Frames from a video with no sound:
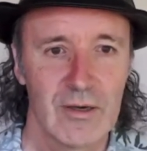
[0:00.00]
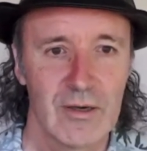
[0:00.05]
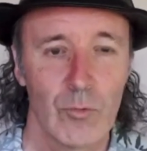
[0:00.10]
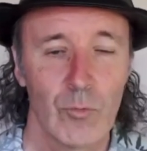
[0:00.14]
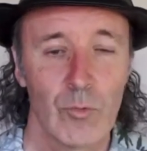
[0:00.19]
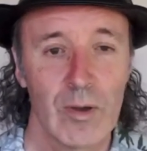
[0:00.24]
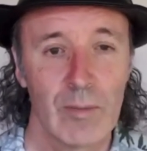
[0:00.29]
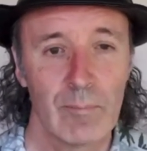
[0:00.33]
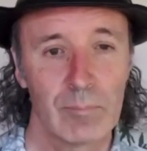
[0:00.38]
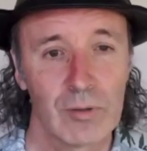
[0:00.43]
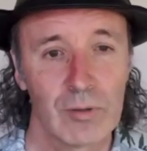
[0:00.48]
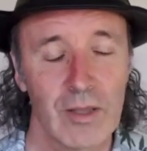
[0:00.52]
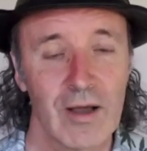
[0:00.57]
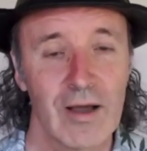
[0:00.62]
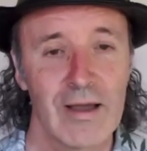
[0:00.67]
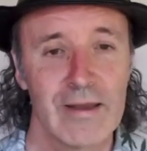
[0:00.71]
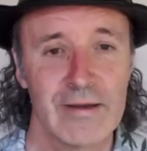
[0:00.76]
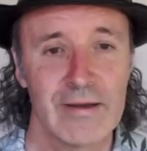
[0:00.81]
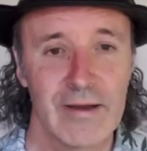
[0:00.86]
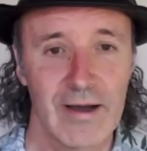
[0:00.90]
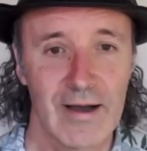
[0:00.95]
where
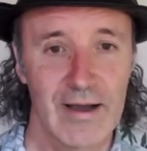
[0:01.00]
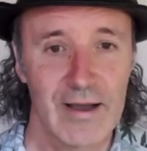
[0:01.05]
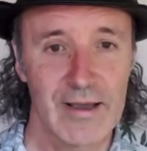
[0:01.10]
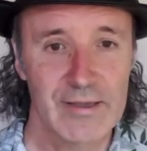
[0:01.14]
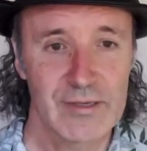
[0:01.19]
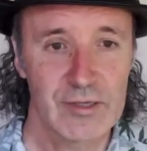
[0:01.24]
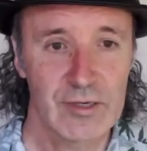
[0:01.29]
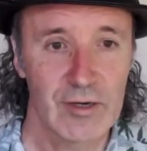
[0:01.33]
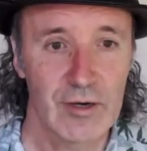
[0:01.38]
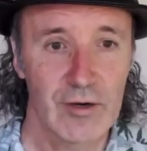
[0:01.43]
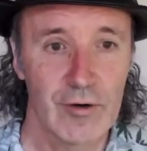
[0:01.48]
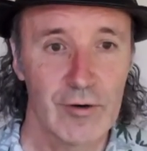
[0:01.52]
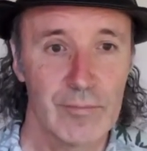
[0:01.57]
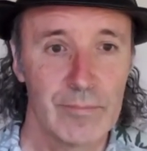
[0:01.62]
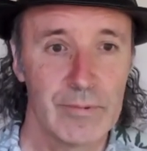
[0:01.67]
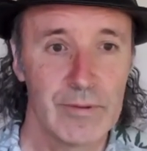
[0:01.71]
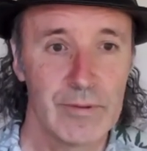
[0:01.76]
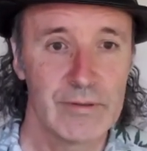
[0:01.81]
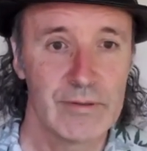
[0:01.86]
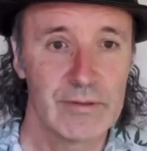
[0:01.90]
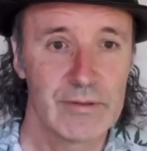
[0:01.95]
blind eyes are
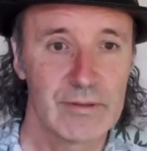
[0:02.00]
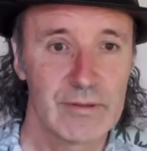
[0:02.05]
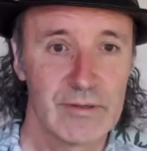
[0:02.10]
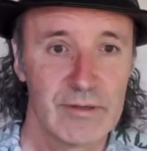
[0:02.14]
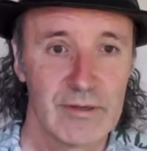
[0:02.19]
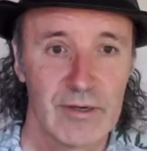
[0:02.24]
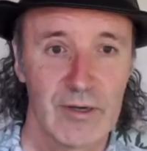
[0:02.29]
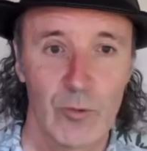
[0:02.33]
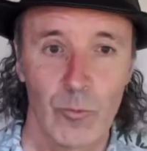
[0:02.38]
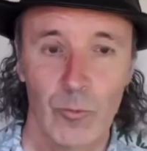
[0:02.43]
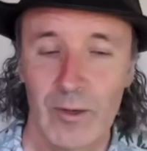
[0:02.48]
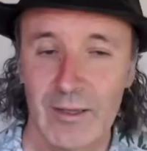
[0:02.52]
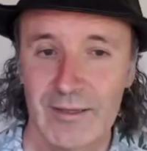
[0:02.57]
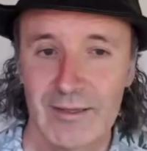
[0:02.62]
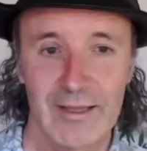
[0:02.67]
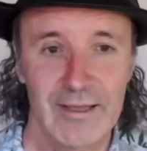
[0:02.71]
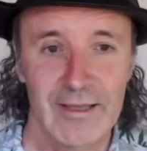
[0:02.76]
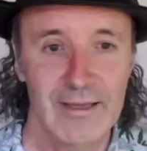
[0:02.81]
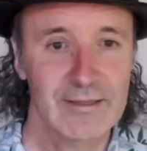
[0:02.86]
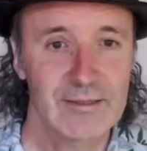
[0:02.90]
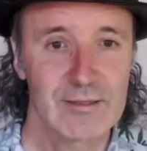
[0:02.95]
opened, where
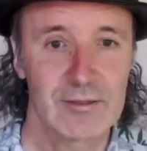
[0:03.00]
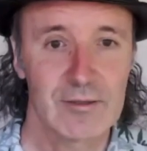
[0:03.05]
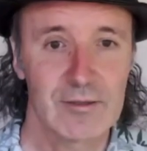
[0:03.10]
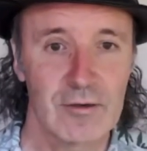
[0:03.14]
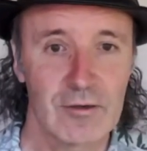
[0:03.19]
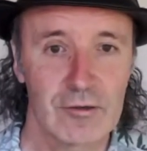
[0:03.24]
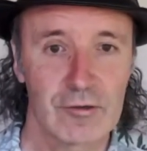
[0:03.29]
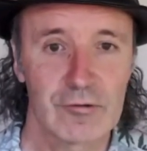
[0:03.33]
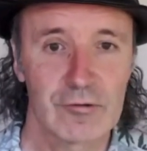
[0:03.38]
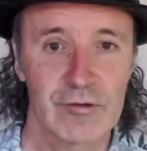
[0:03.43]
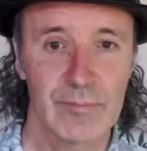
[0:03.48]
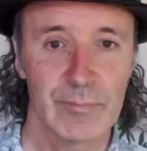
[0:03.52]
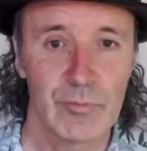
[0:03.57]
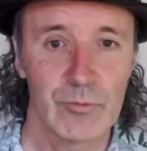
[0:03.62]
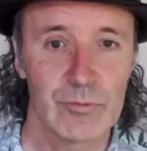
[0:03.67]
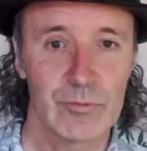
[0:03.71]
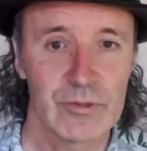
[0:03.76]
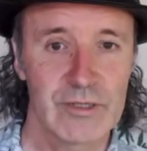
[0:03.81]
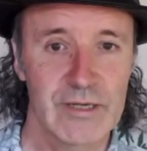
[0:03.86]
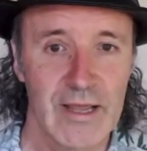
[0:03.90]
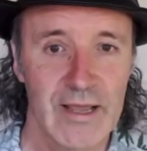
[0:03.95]
legs long
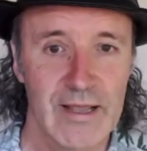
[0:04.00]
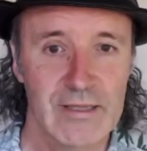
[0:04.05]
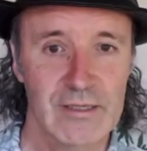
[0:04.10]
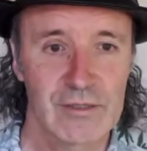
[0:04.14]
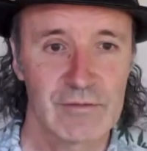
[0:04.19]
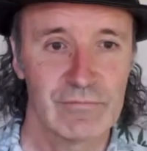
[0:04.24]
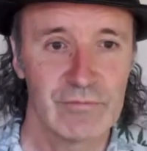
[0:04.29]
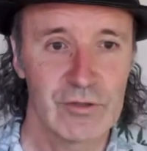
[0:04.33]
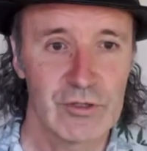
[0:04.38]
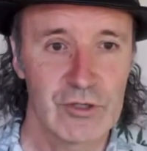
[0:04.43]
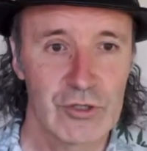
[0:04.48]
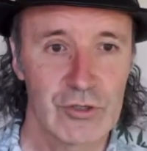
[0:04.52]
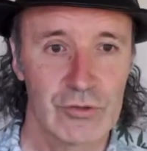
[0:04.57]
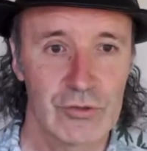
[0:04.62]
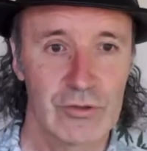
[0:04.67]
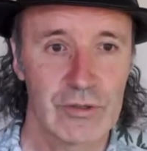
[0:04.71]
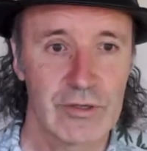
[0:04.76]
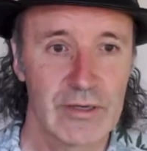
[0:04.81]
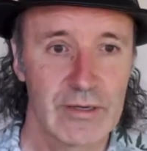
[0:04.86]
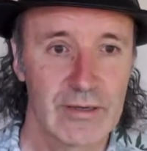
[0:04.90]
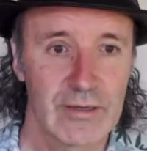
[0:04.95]
crippled dance for
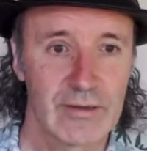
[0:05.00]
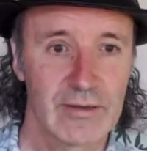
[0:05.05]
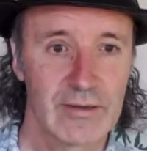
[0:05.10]
joy,